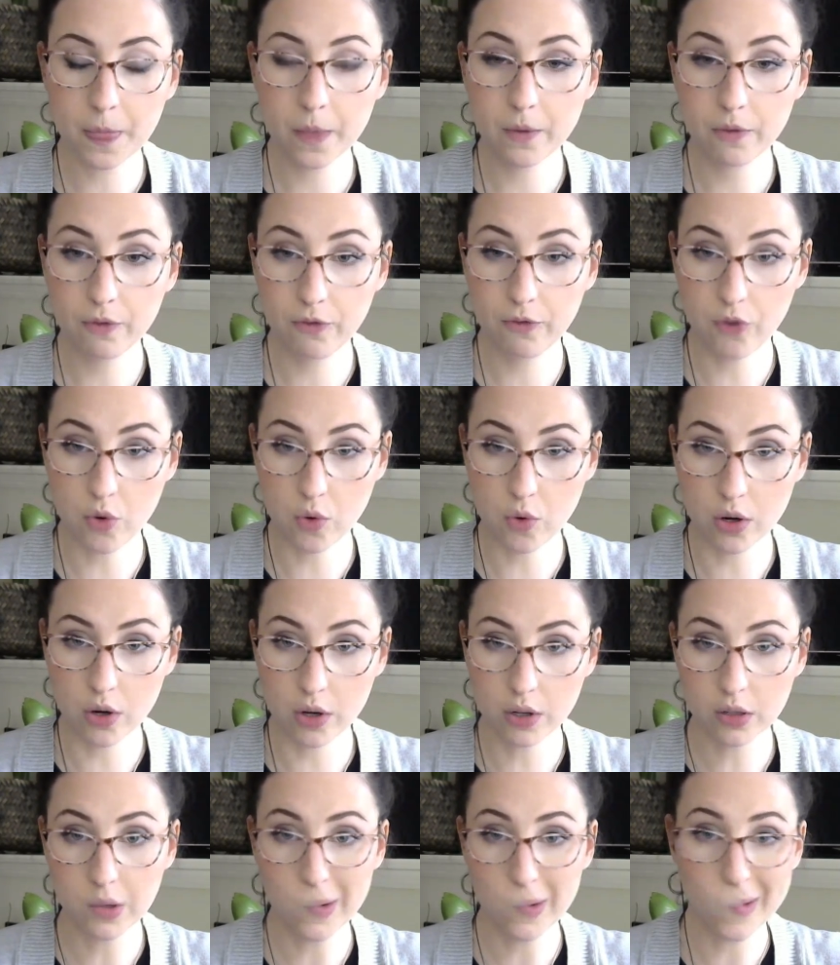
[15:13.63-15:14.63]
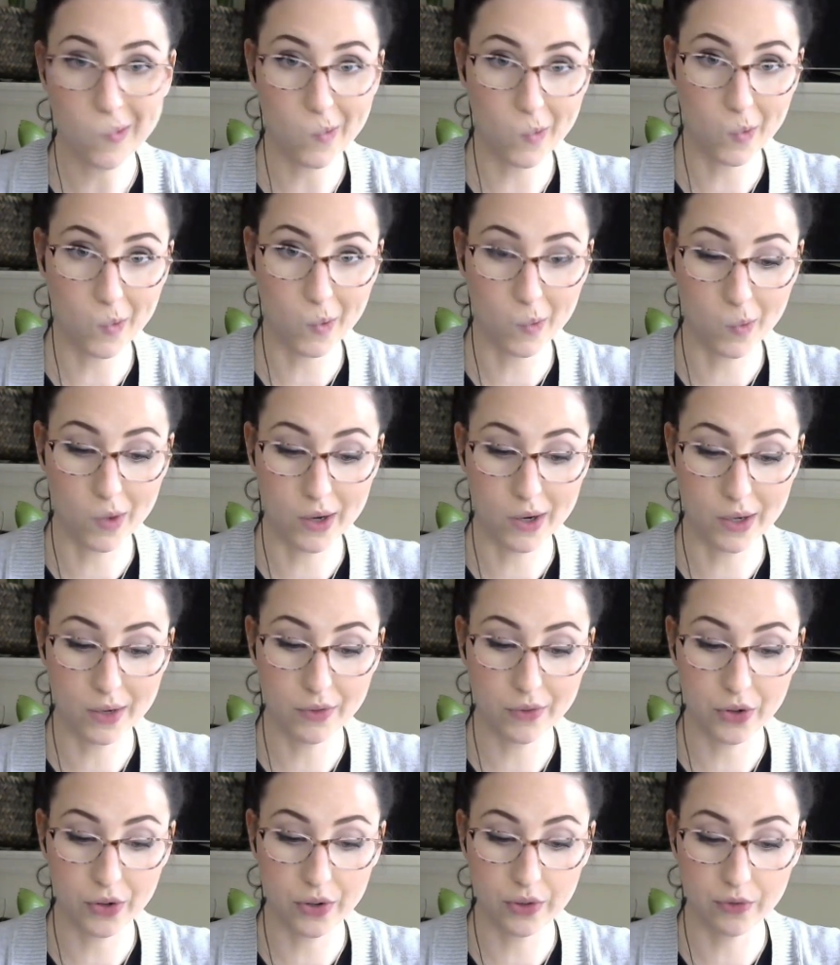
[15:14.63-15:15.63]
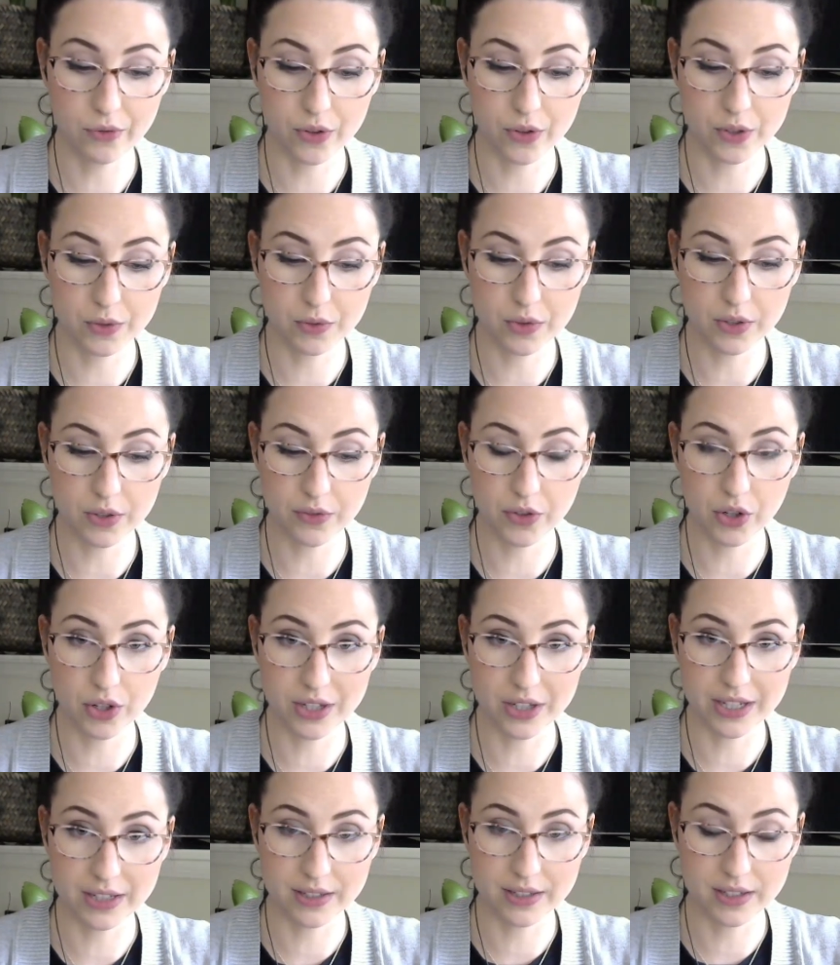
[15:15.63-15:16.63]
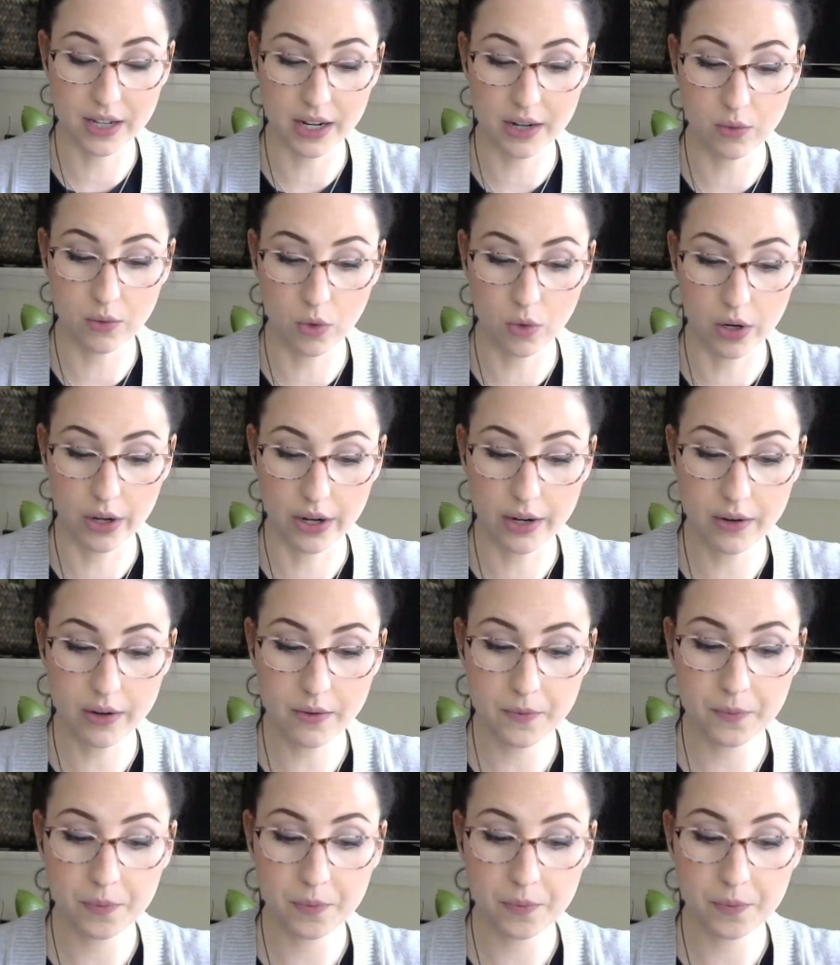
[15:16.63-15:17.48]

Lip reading: 4, or 1 if you're in first, if you're on the inside, 1,